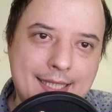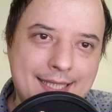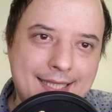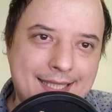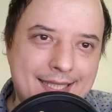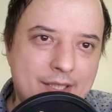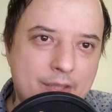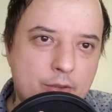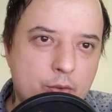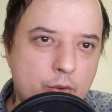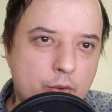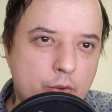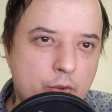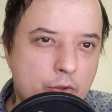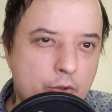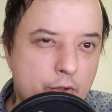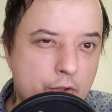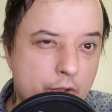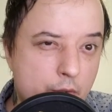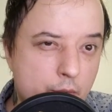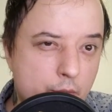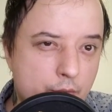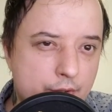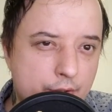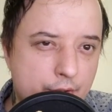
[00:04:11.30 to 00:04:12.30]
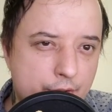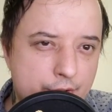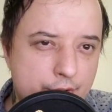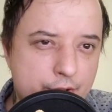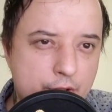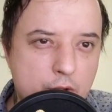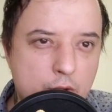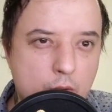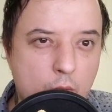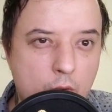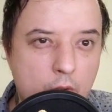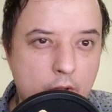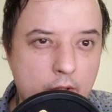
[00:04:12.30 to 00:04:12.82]
into your user
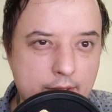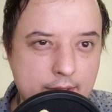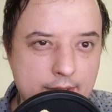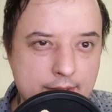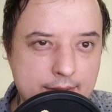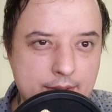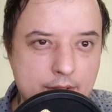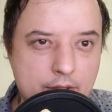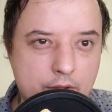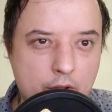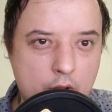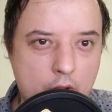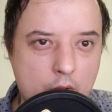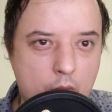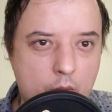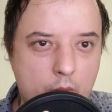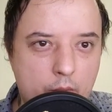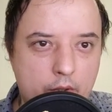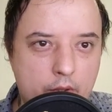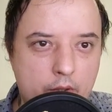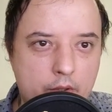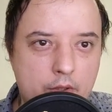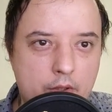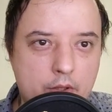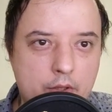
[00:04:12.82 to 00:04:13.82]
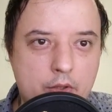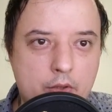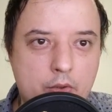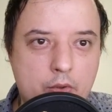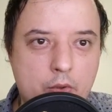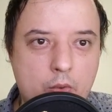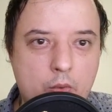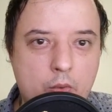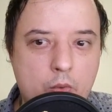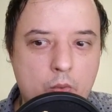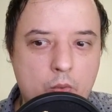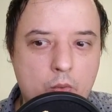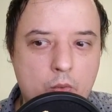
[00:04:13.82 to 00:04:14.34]
stories node
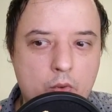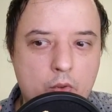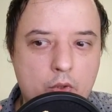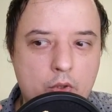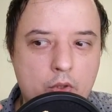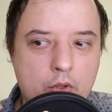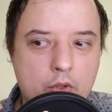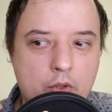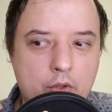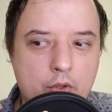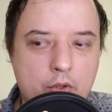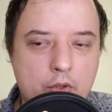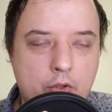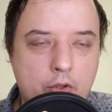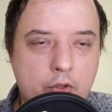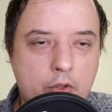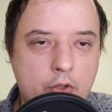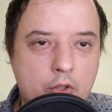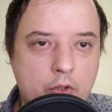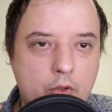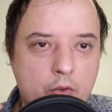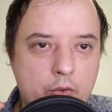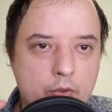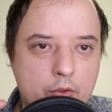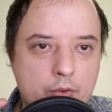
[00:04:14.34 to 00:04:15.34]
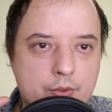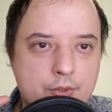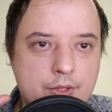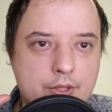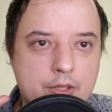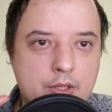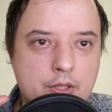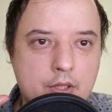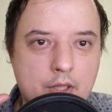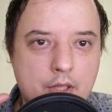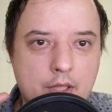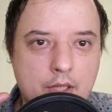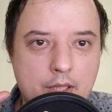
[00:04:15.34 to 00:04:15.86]
to
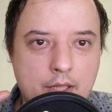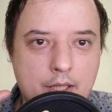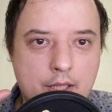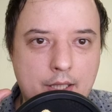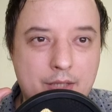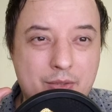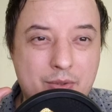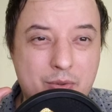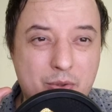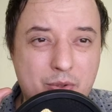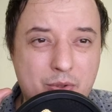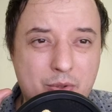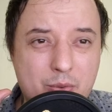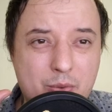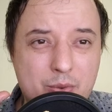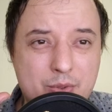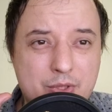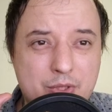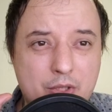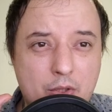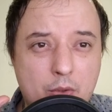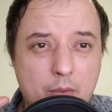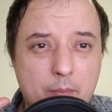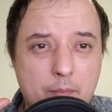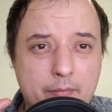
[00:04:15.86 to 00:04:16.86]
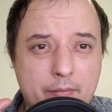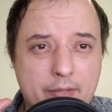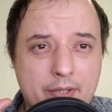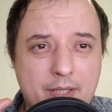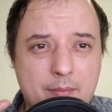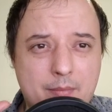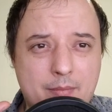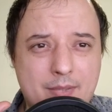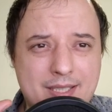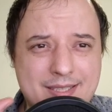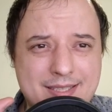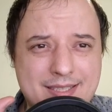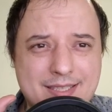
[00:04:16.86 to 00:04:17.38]
use
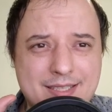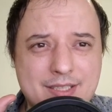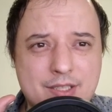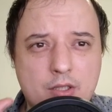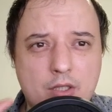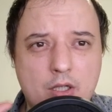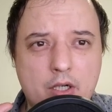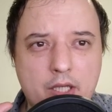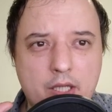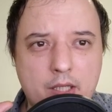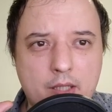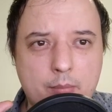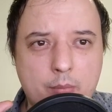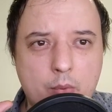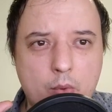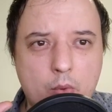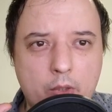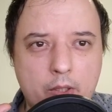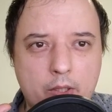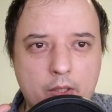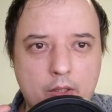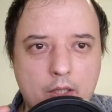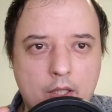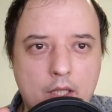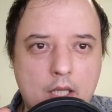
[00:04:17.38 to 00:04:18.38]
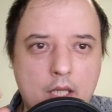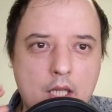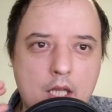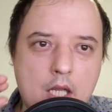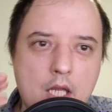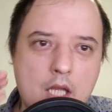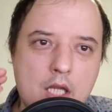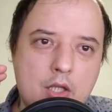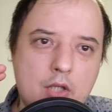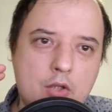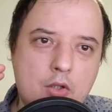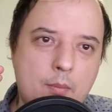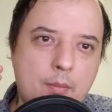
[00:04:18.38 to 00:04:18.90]
them as a starting point
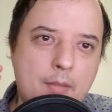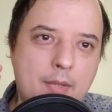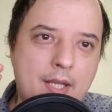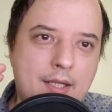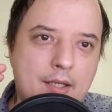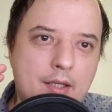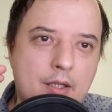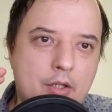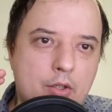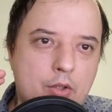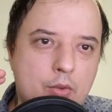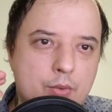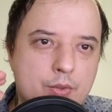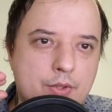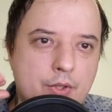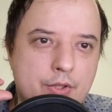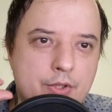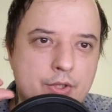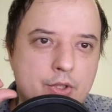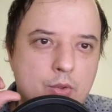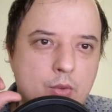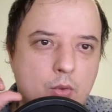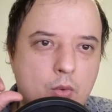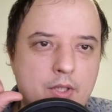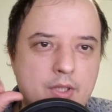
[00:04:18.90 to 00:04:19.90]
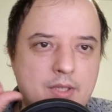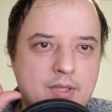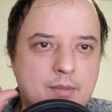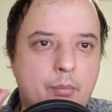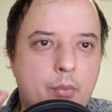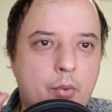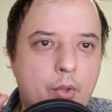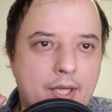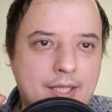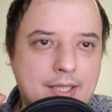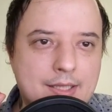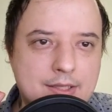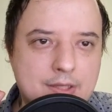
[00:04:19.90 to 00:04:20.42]
to make a user stories
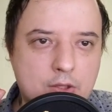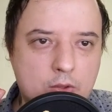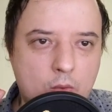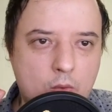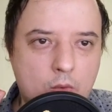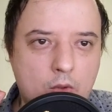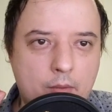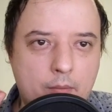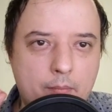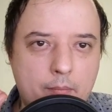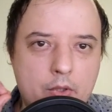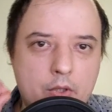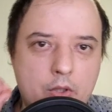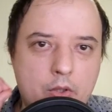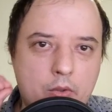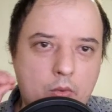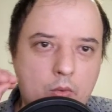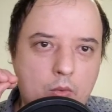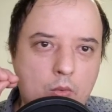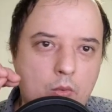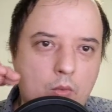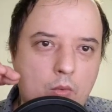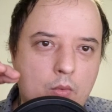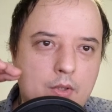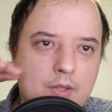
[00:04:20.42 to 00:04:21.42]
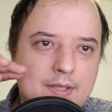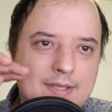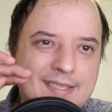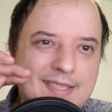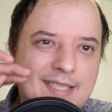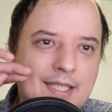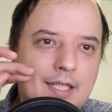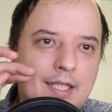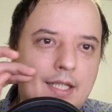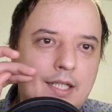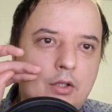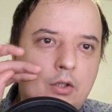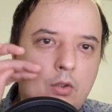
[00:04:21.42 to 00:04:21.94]
brainstorm, to
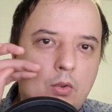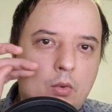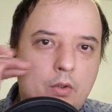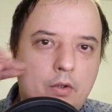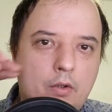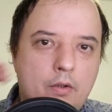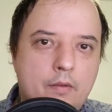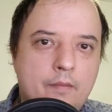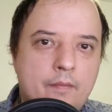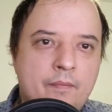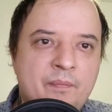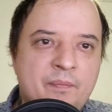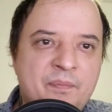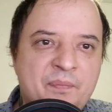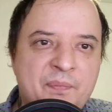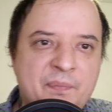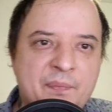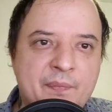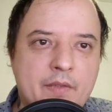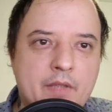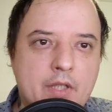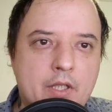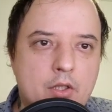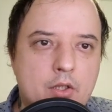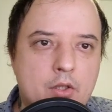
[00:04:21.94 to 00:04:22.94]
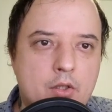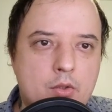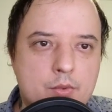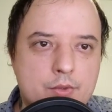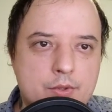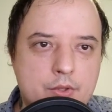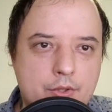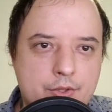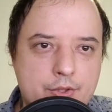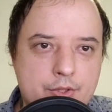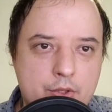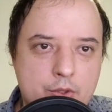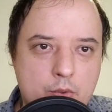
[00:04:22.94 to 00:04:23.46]
design your
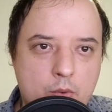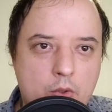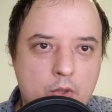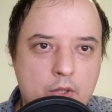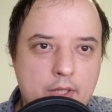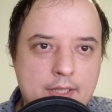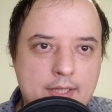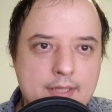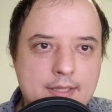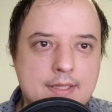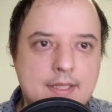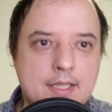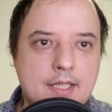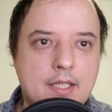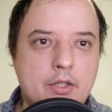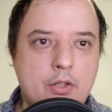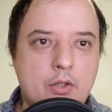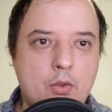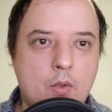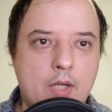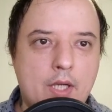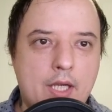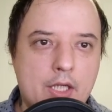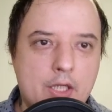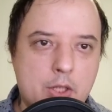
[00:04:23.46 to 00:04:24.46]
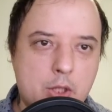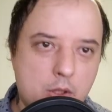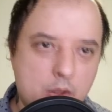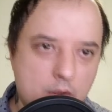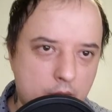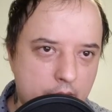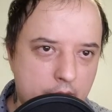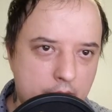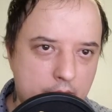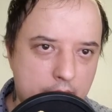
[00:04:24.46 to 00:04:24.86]
user stories that you actually